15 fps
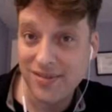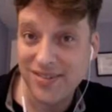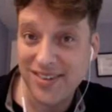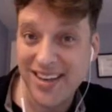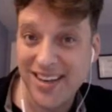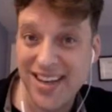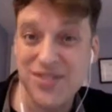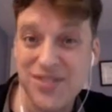
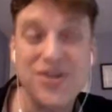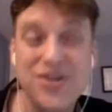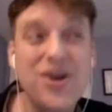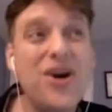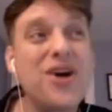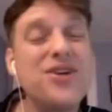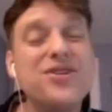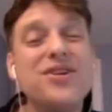Okay, so the
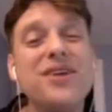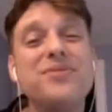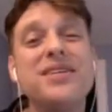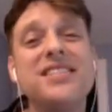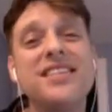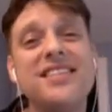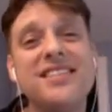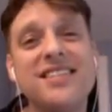harder I
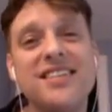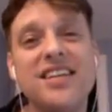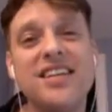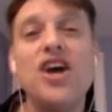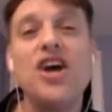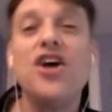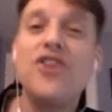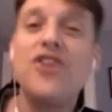resist it,
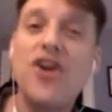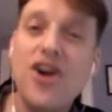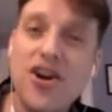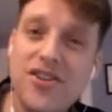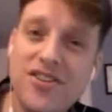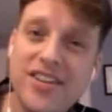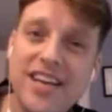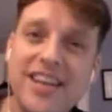the
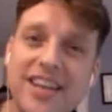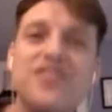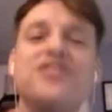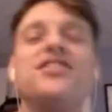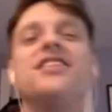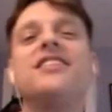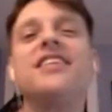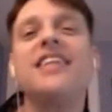harder that
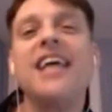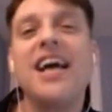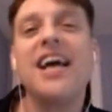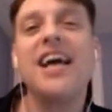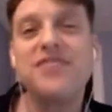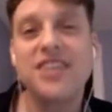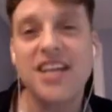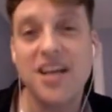energy is going to
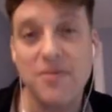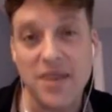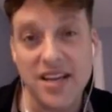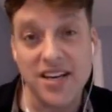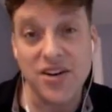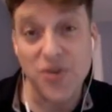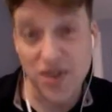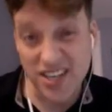have to come
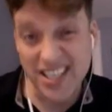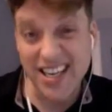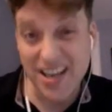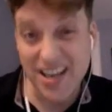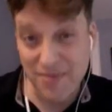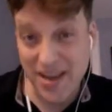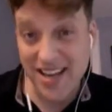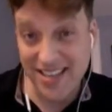in in order to
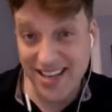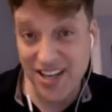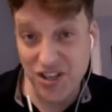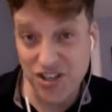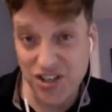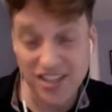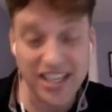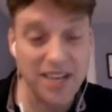get my
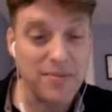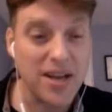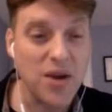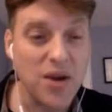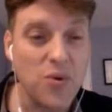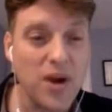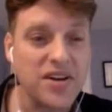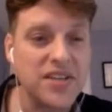attention, get my
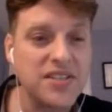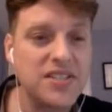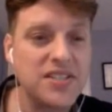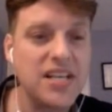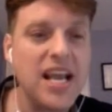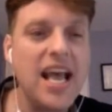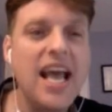awareness.